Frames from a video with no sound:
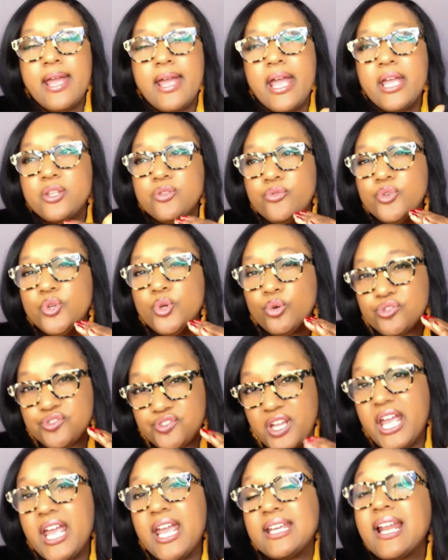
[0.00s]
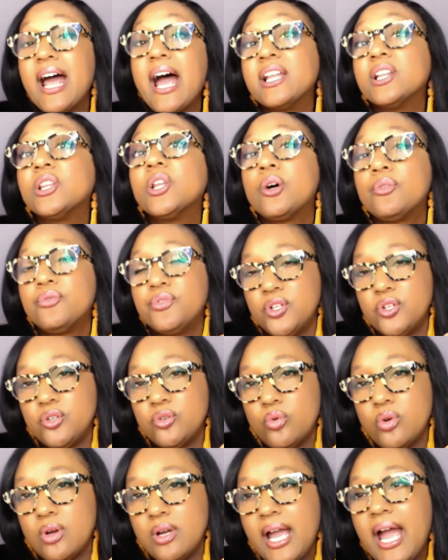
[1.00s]
and you're saying I love
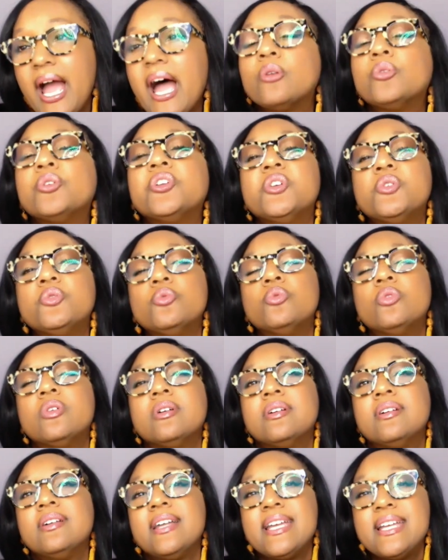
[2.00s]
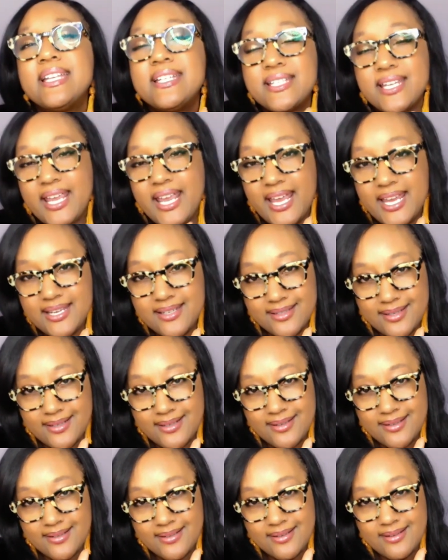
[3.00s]
you, how do you indicate
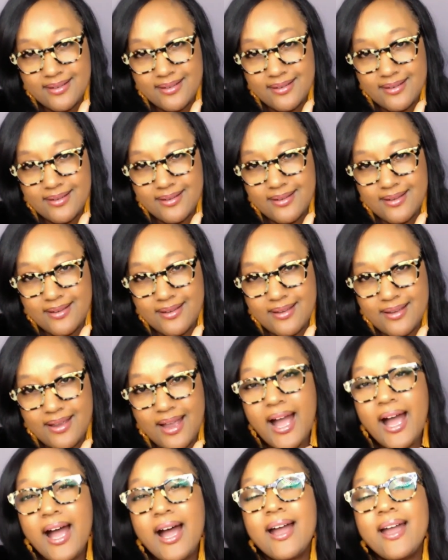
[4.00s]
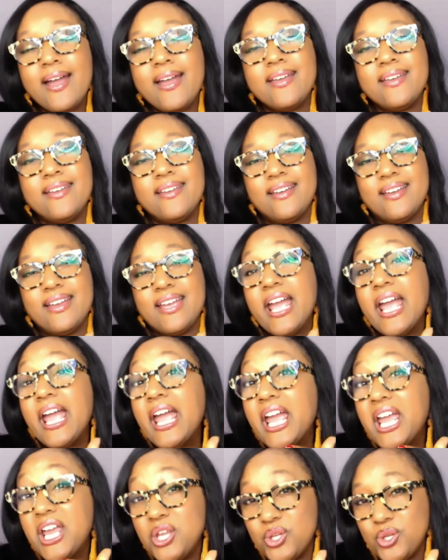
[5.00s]
I
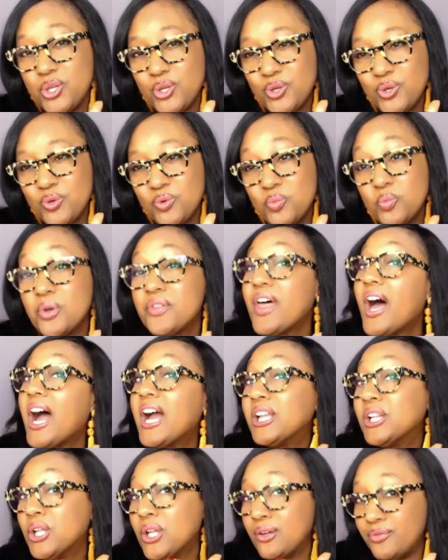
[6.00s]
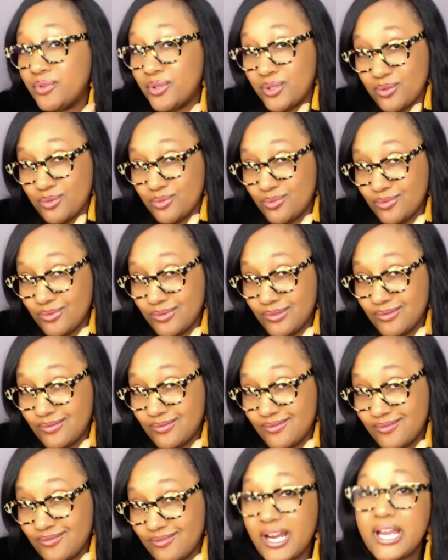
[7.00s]
hate you with I love you,
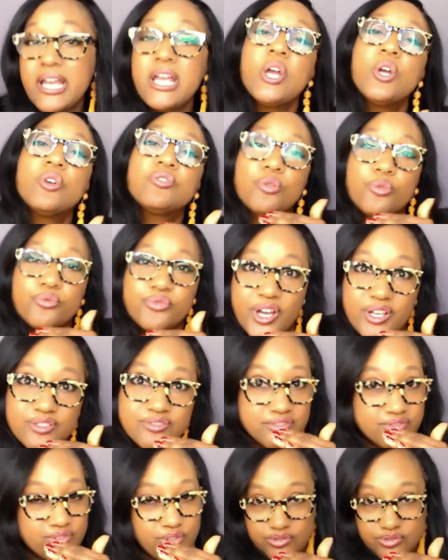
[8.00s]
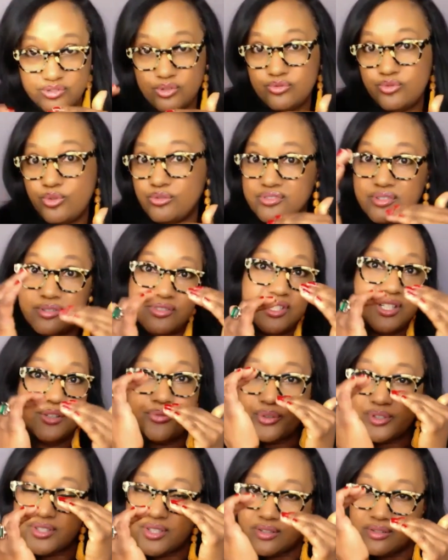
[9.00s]
right? So there's a
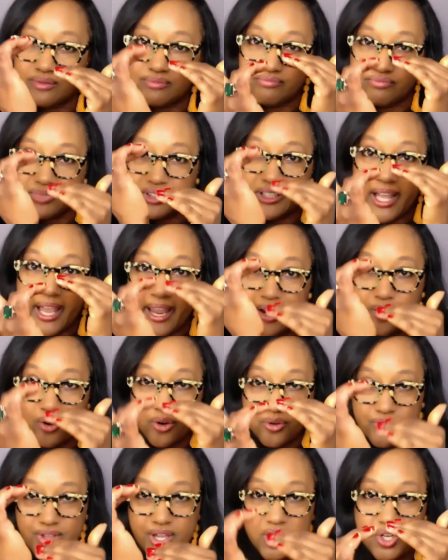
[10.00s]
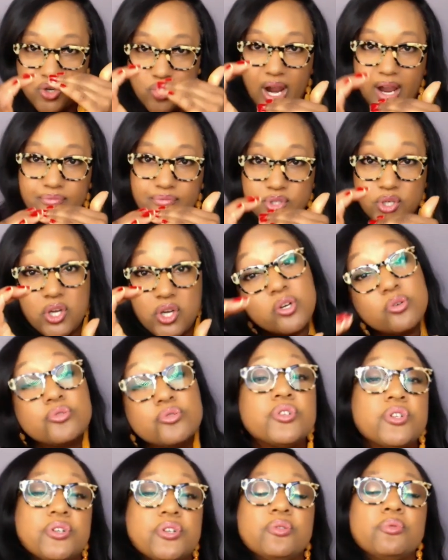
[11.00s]
different layer that you have to go
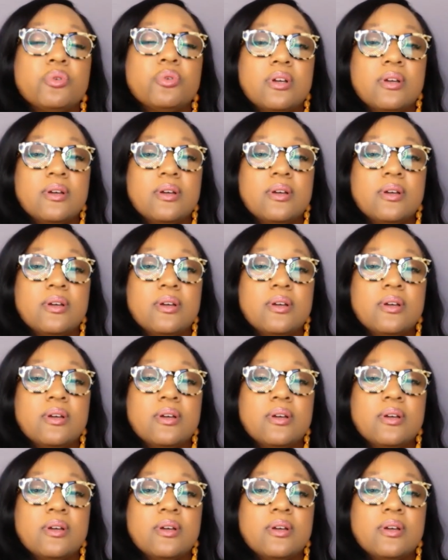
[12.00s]
to,